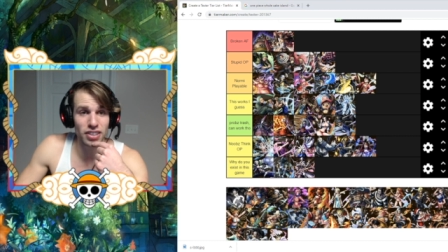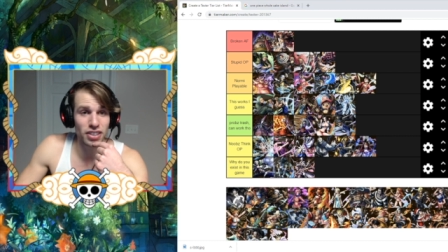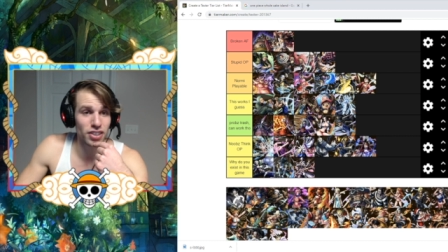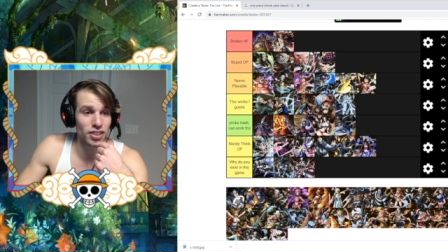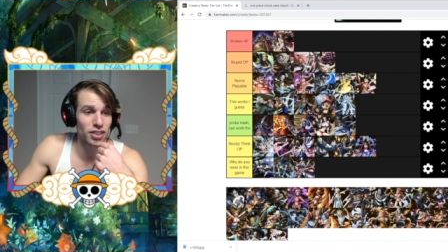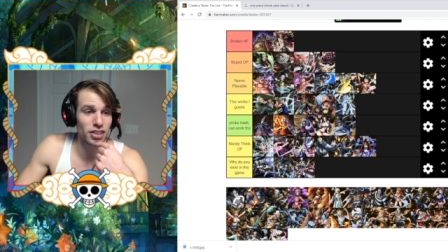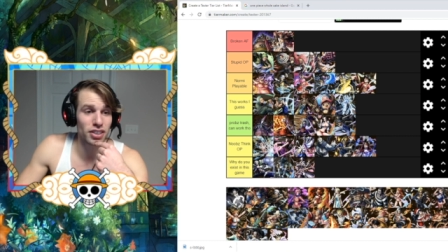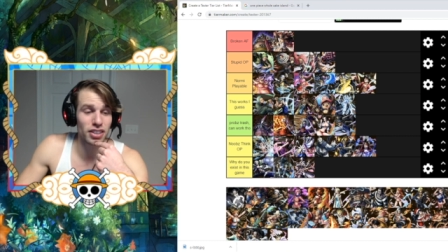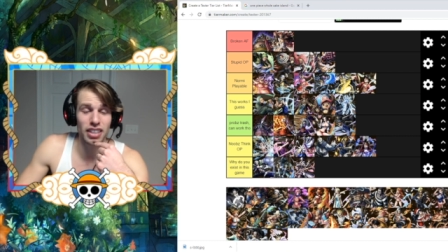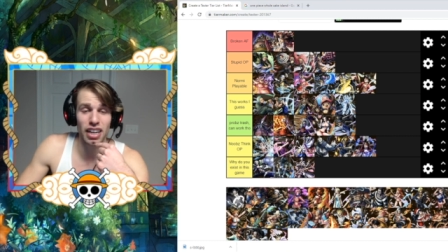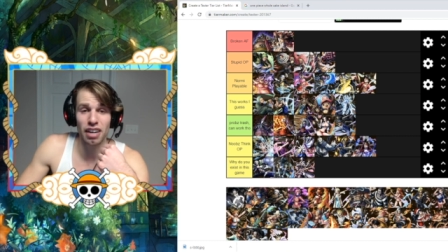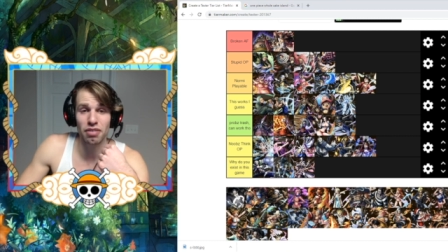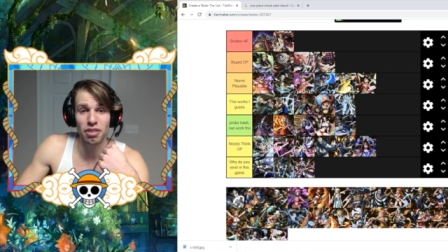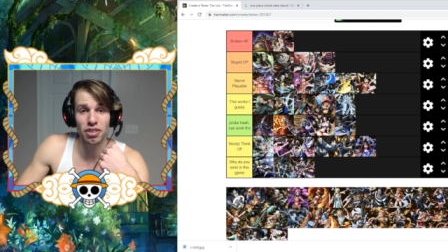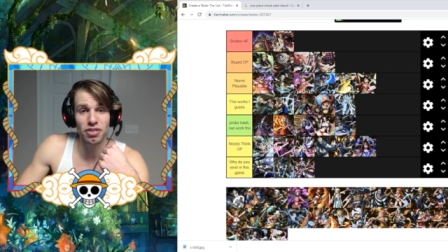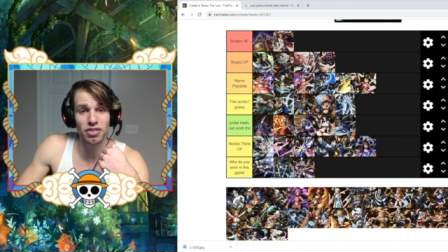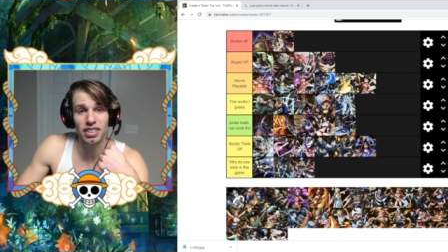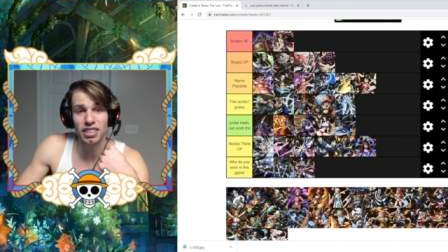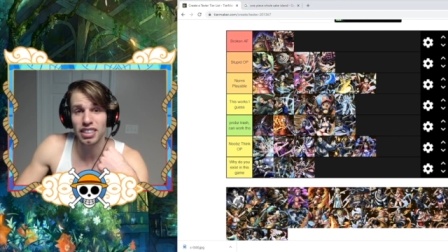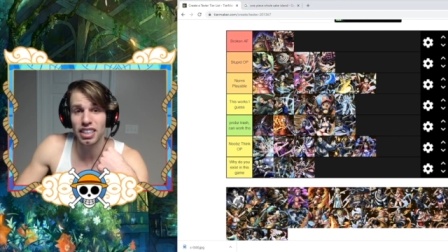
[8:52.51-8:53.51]
The only time
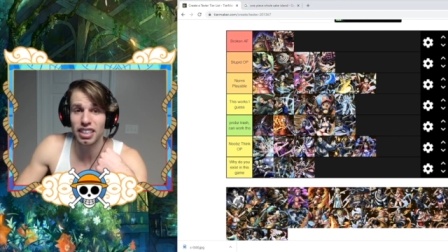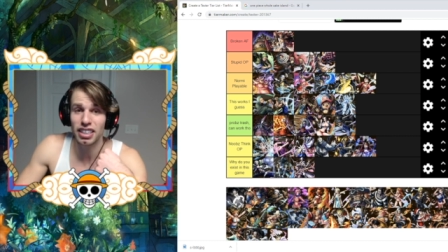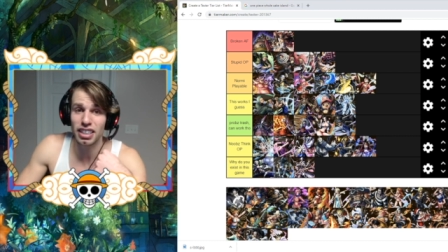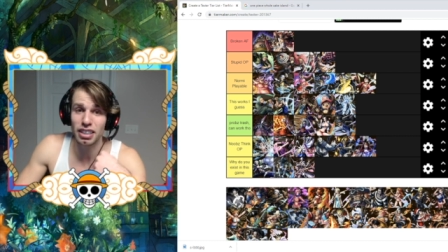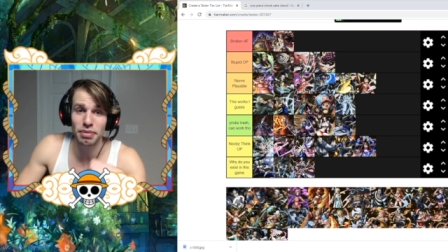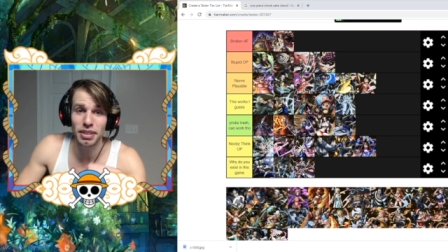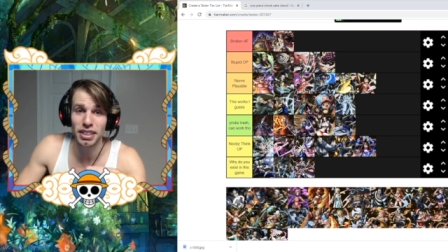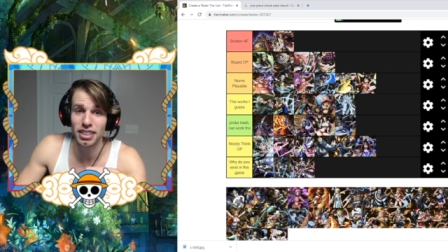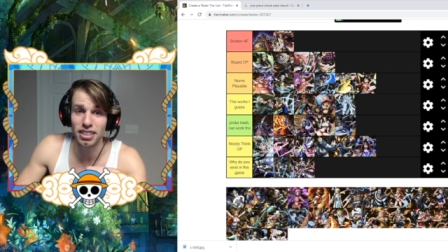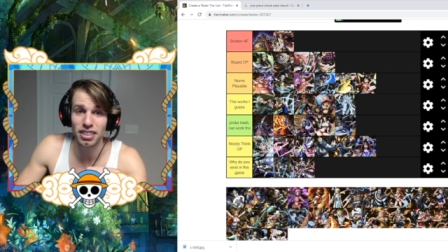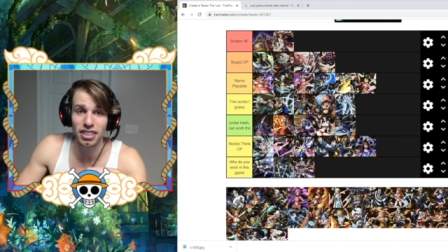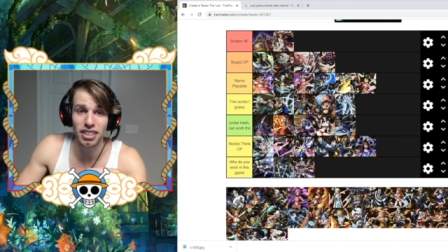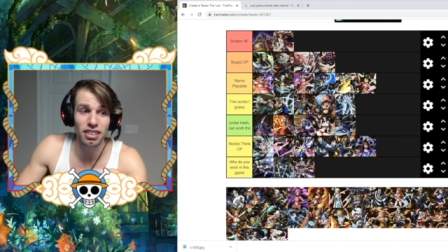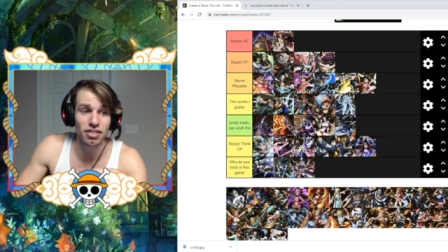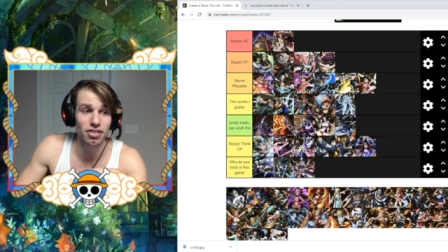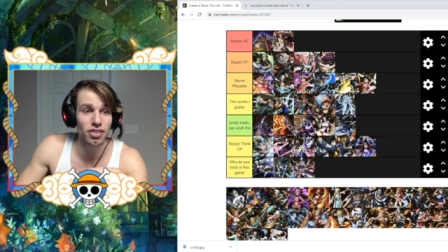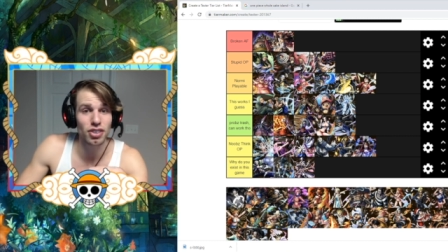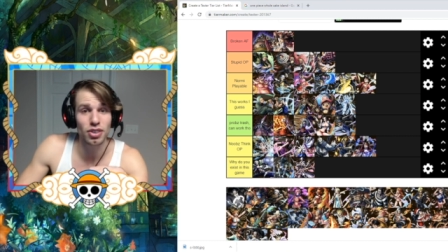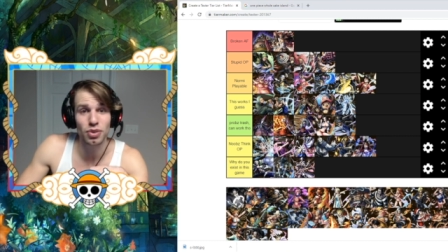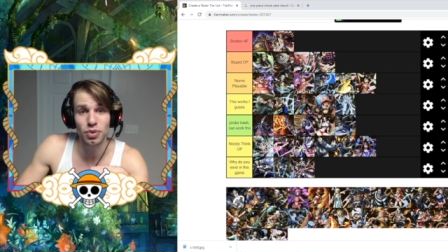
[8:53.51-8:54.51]
I've seen that thing be
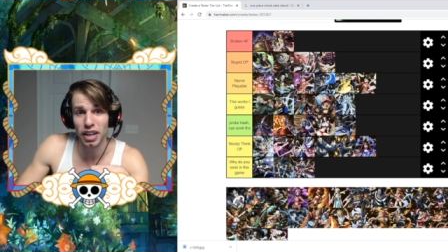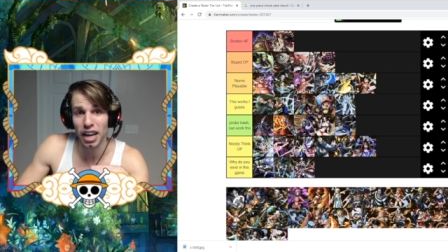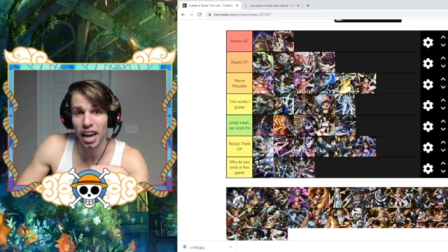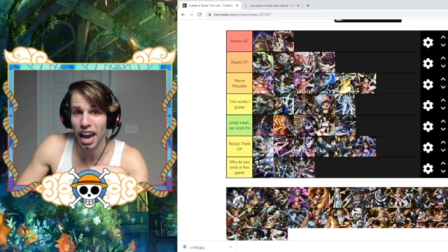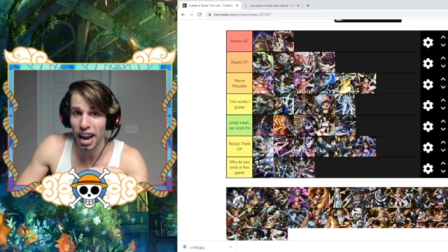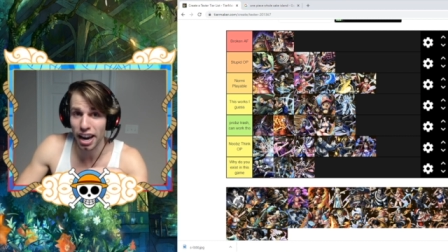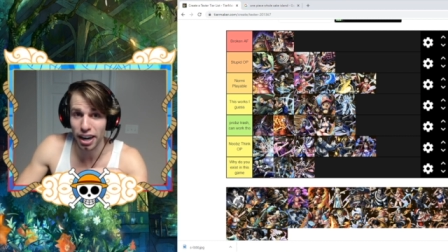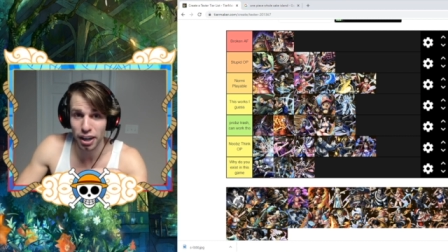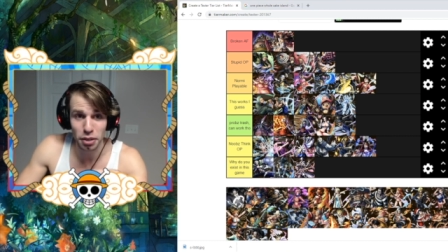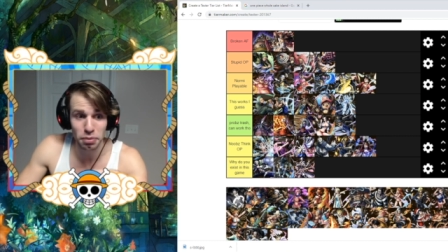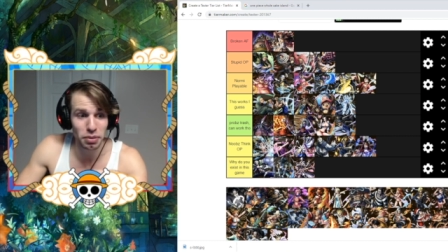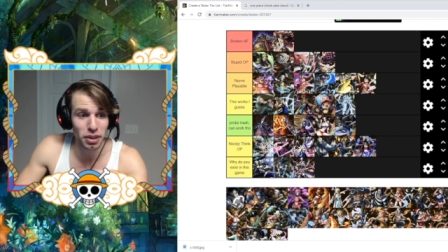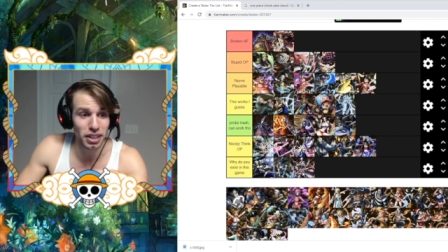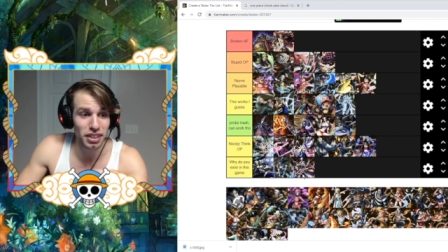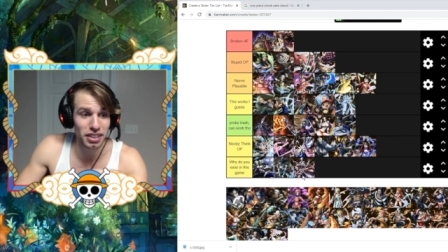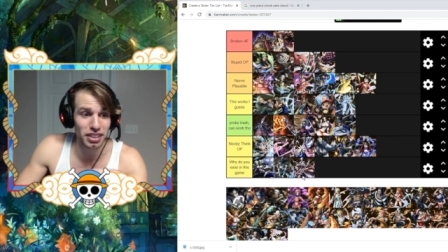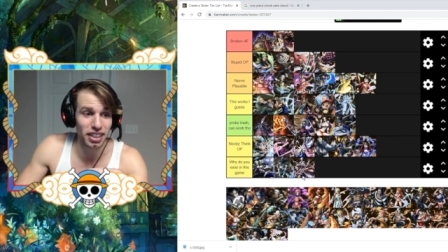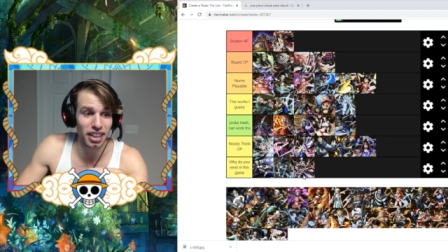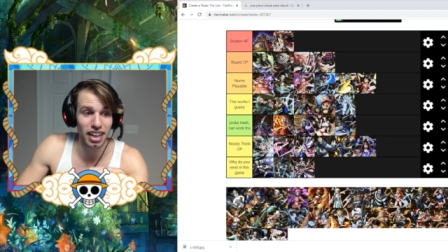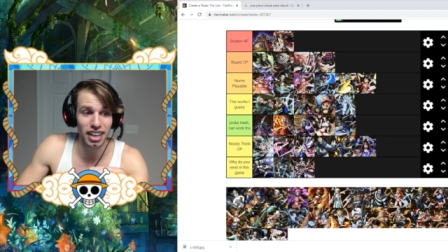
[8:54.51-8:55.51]
successful is when a hacker plays it